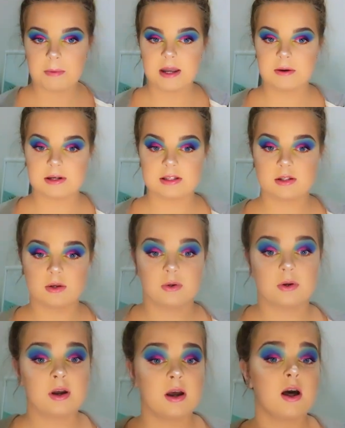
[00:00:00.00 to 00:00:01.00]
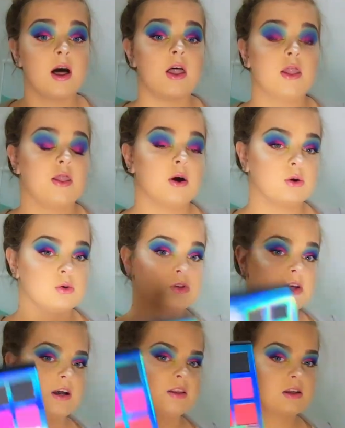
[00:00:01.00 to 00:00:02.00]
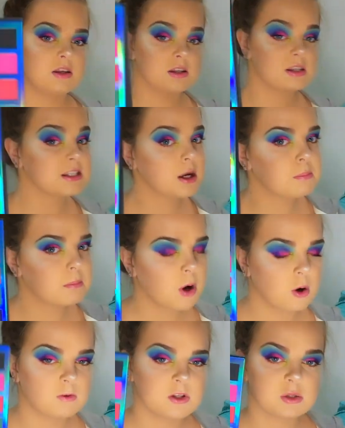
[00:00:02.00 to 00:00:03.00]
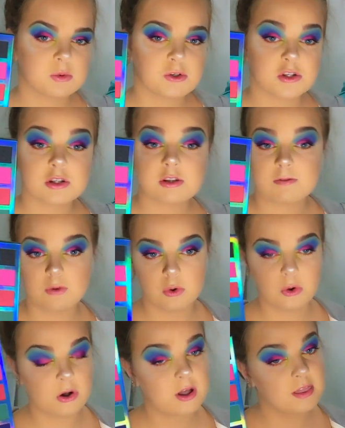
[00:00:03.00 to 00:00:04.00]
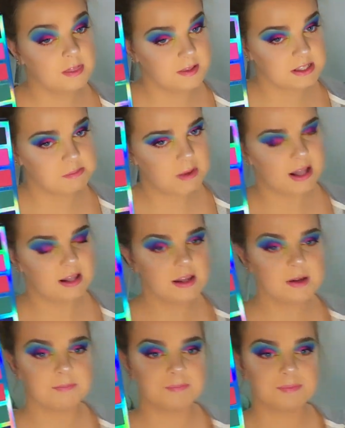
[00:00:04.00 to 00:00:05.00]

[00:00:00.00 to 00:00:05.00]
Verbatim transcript: Anyway, so those are the some of the swatches for this palette.